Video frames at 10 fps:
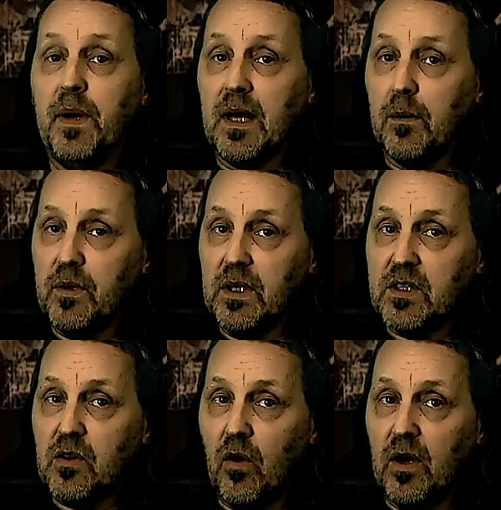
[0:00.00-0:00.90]
Pick up the
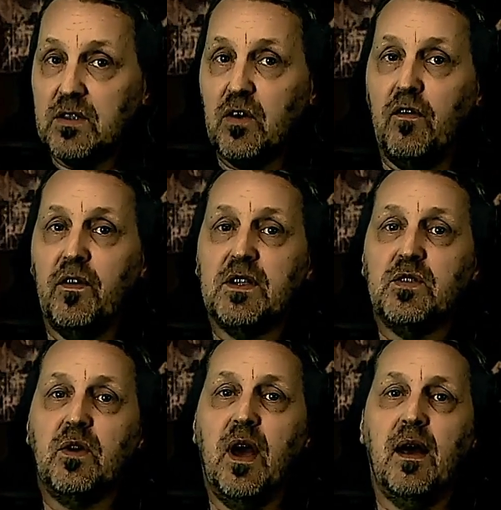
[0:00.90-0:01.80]
guitar as often
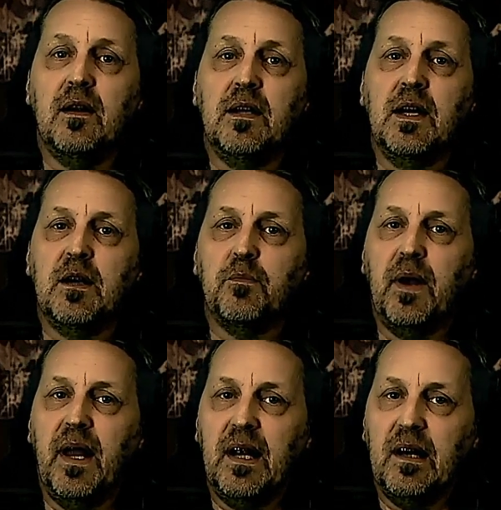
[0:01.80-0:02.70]
as you can.
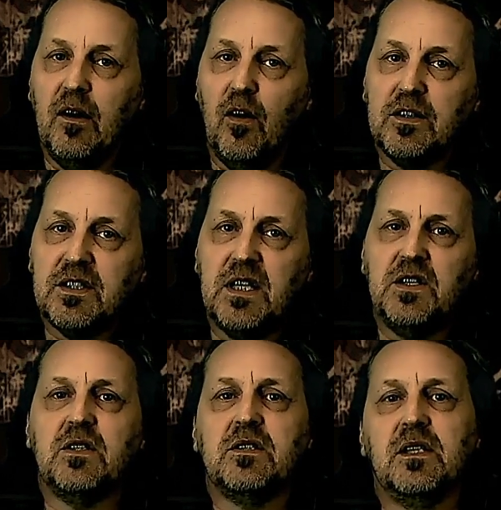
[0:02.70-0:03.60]
Playing long
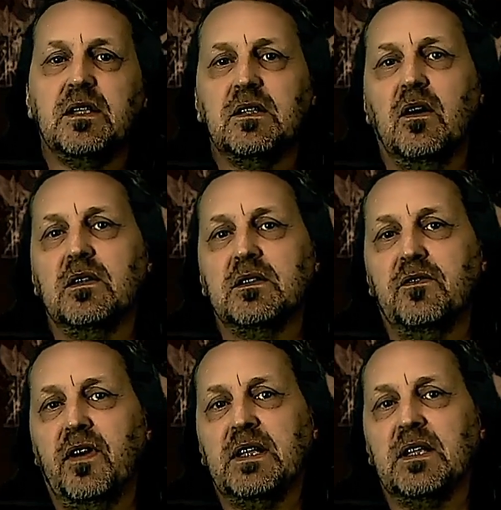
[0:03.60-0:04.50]
sessions is not as
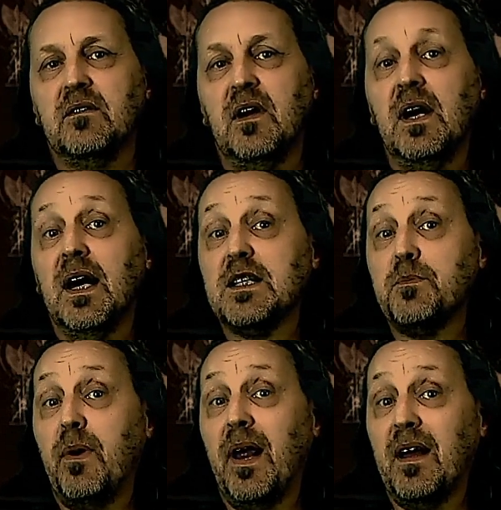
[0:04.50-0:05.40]
effective
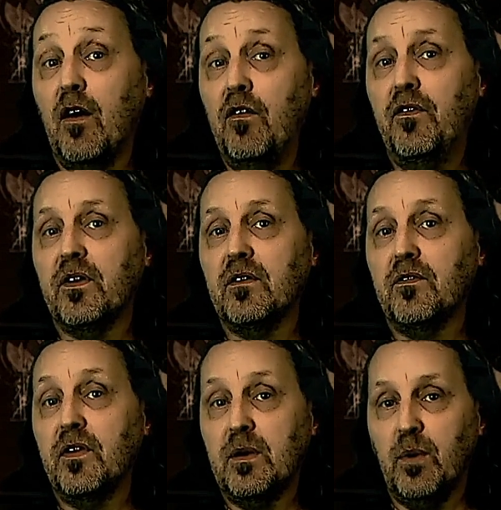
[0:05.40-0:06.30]
as playing often
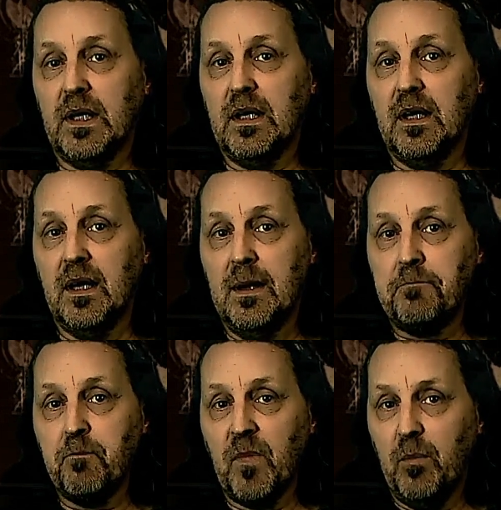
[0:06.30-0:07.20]
and frequently.
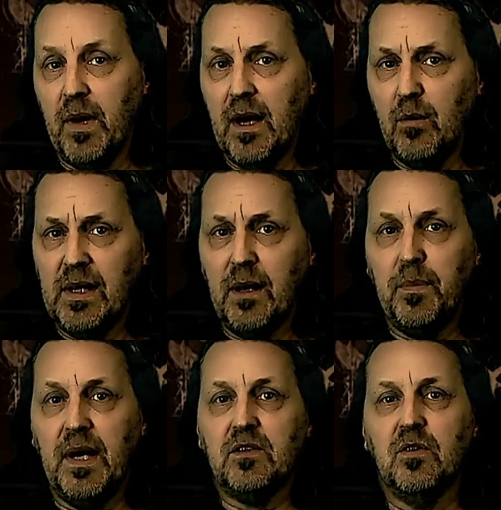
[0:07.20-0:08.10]
But I will
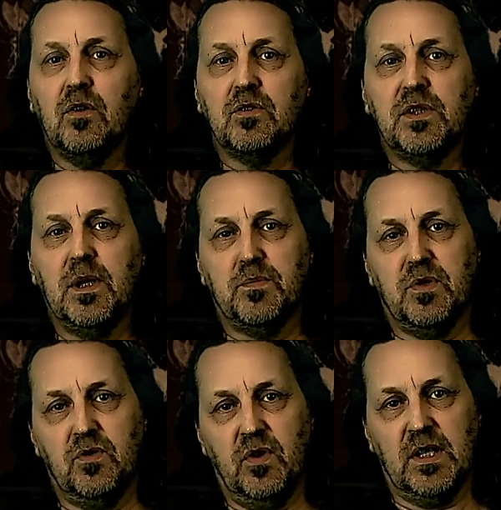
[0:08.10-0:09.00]
get back to those
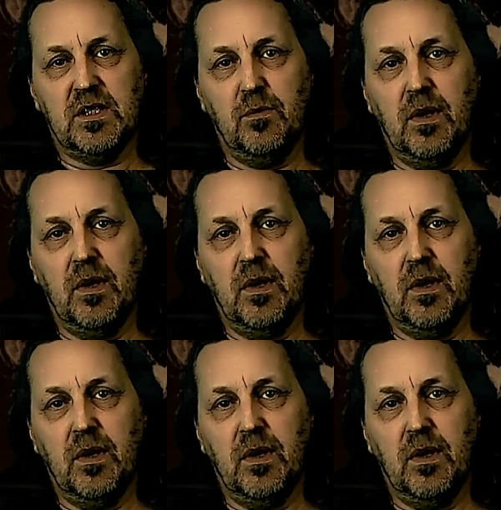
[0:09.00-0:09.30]
tips and tricks